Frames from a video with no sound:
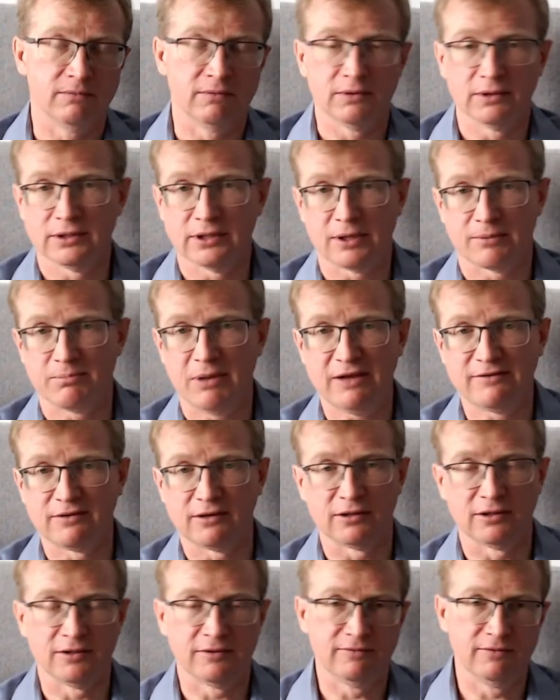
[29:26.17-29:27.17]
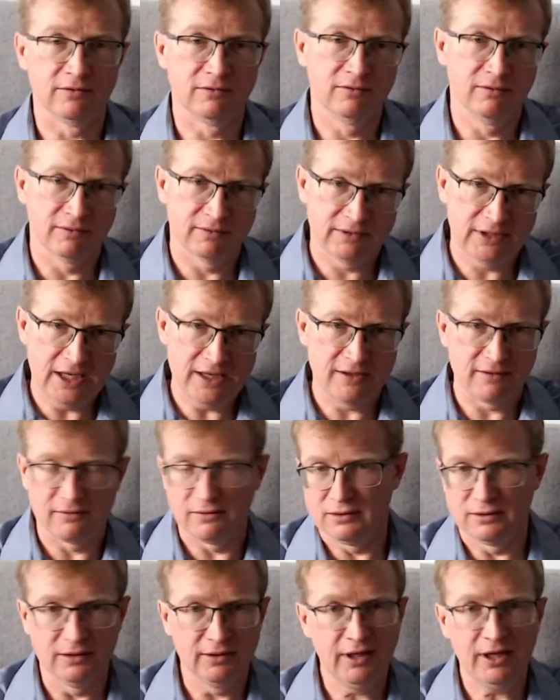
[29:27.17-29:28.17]
like basically, if you take the
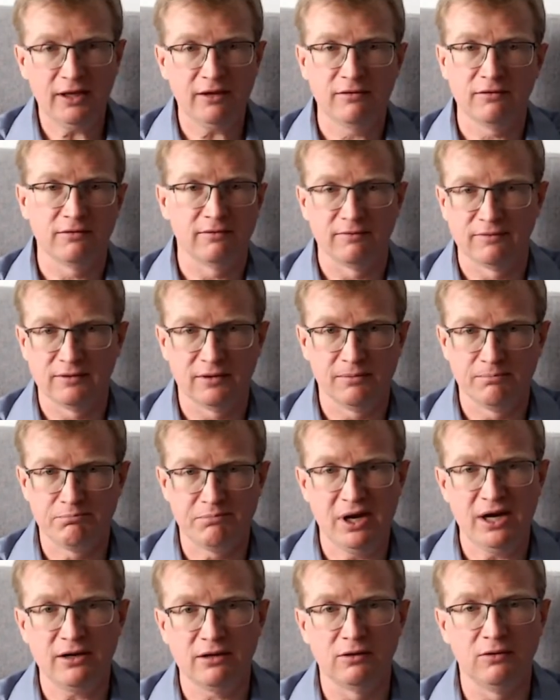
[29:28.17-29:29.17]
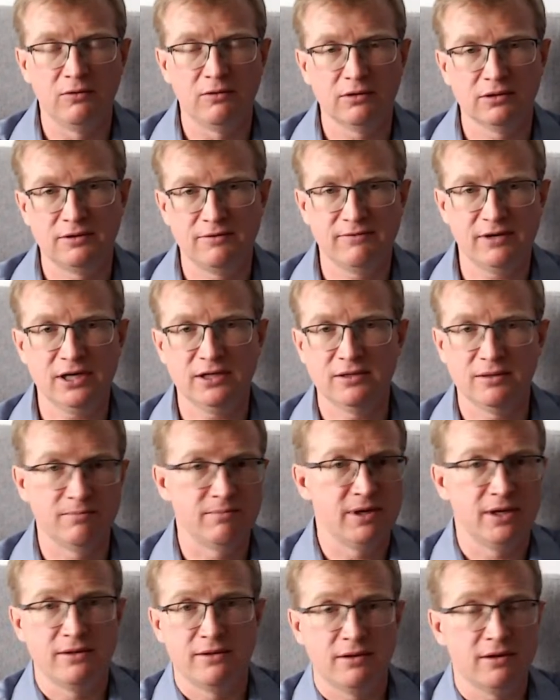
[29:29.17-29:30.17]
length of the backlog divided
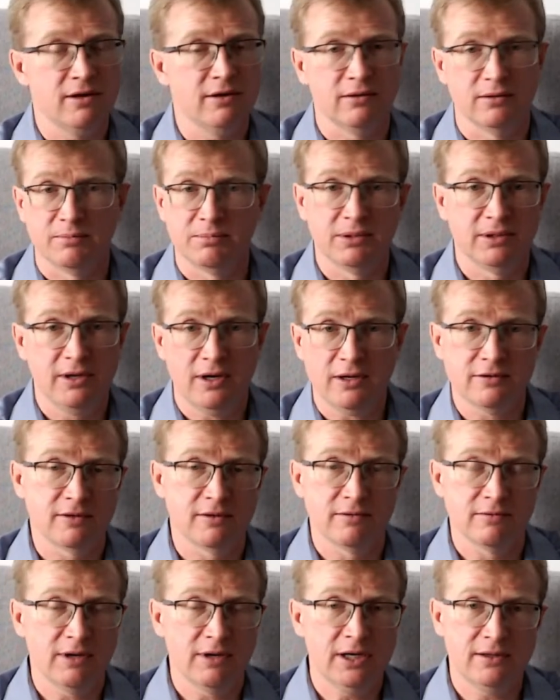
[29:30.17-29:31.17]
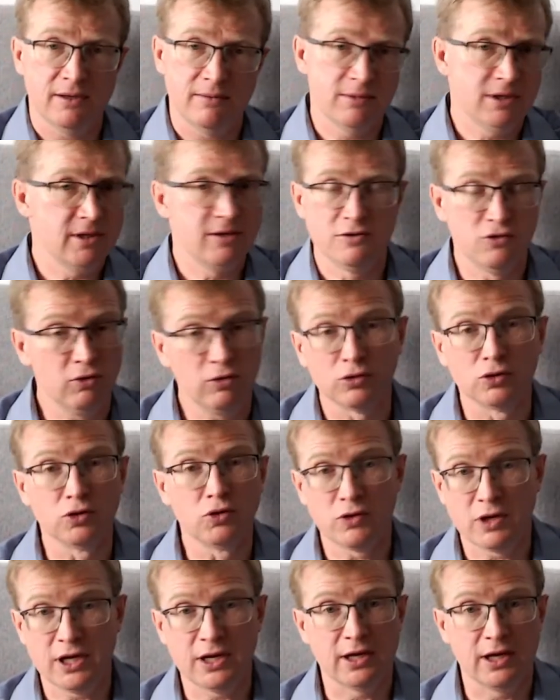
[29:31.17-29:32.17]
by the current production rate, I mean, you're
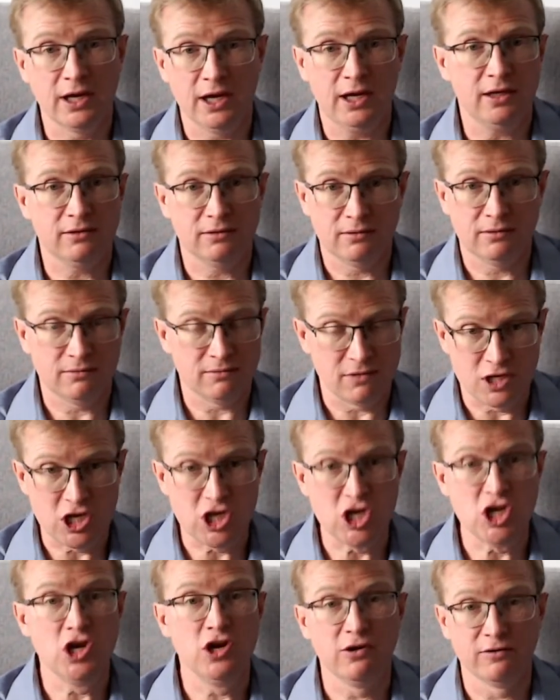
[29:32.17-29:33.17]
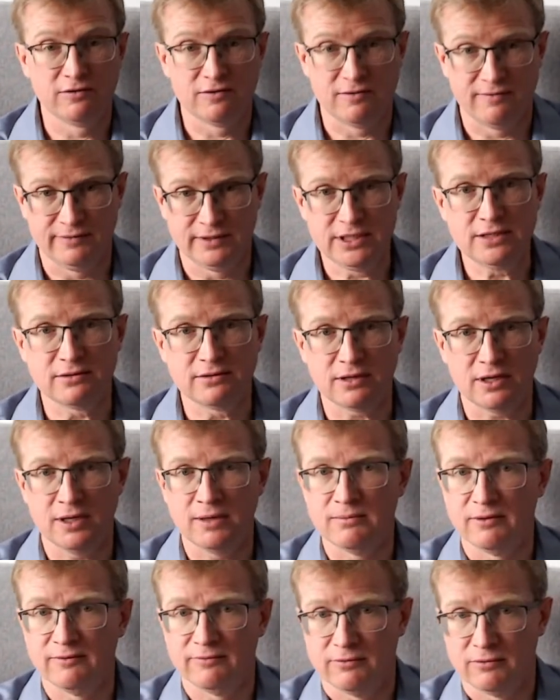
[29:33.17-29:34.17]
looking at years of lead time
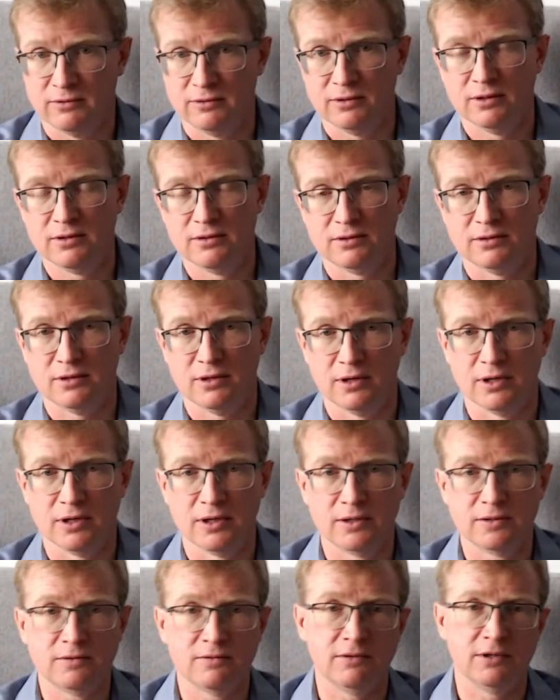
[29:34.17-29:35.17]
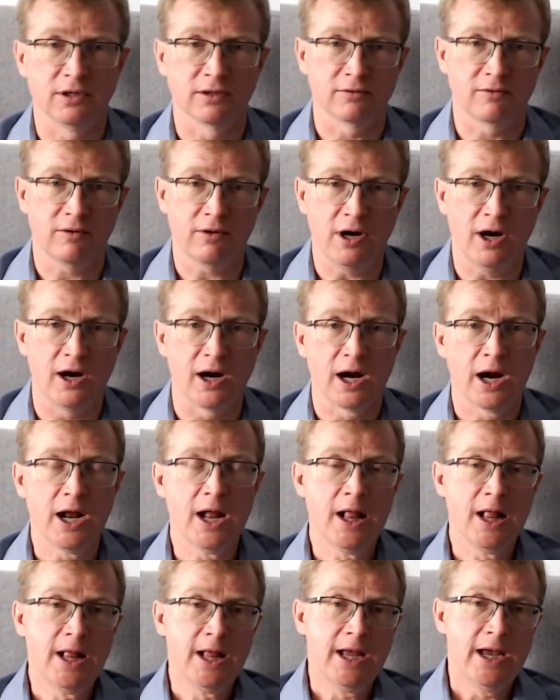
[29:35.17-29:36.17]
before you get your car.
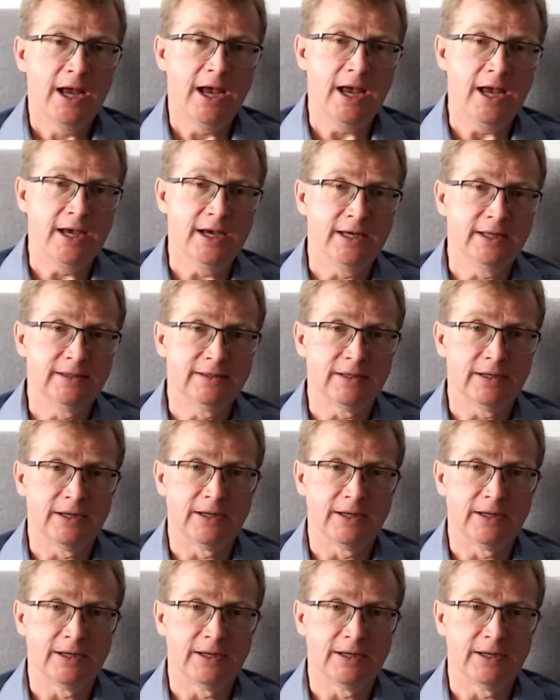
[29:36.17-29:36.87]
And